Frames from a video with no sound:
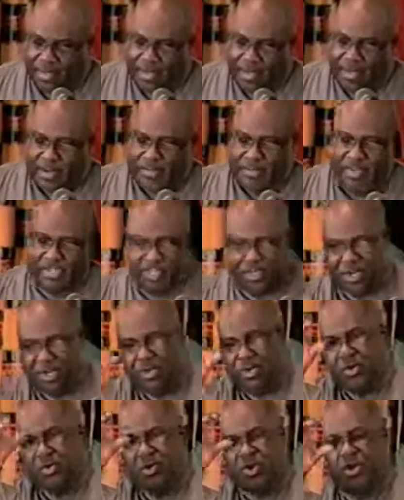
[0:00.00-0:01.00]
Let me show
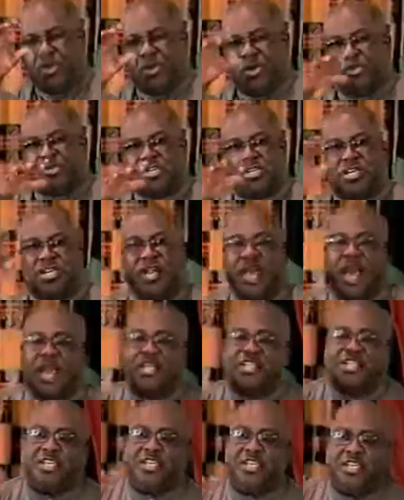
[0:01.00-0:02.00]
you, let me use an
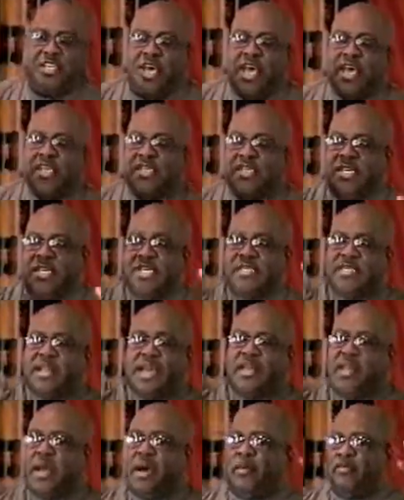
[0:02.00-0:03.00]
analogy, because see
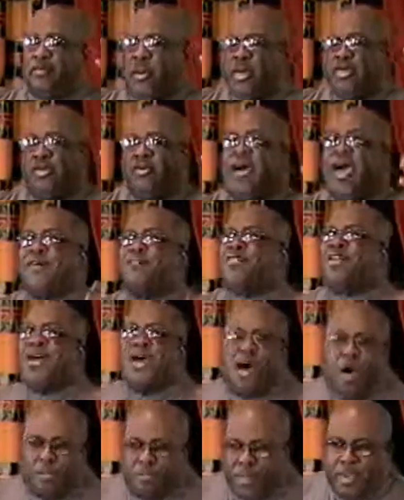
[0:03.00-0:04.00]
this, now you have to
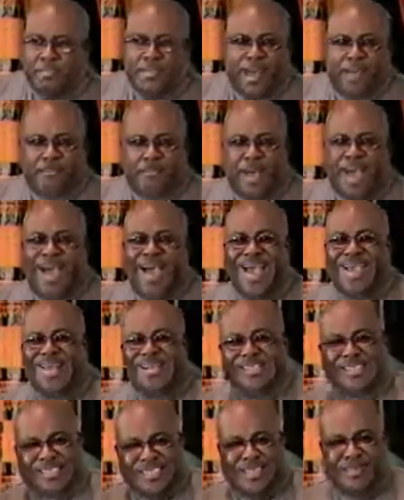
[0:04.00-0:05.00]
help me. My mind
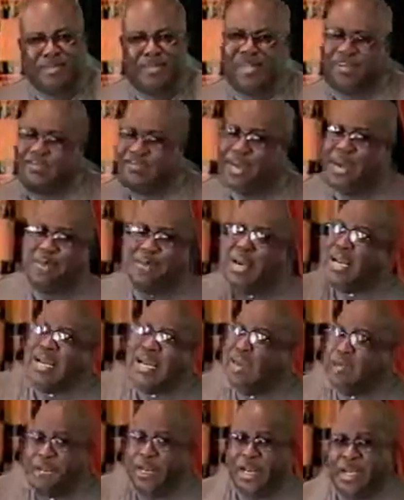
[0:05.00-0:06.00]
is limited, very
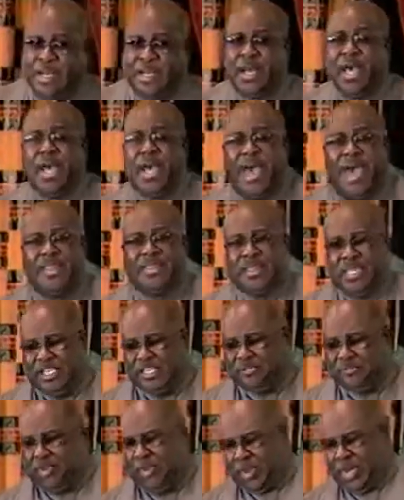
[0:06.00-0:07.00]
limited at
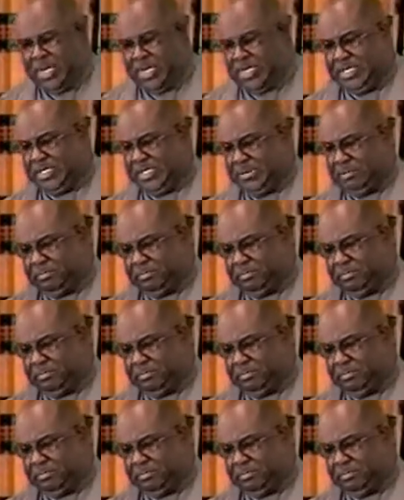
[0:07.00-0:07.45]
this point.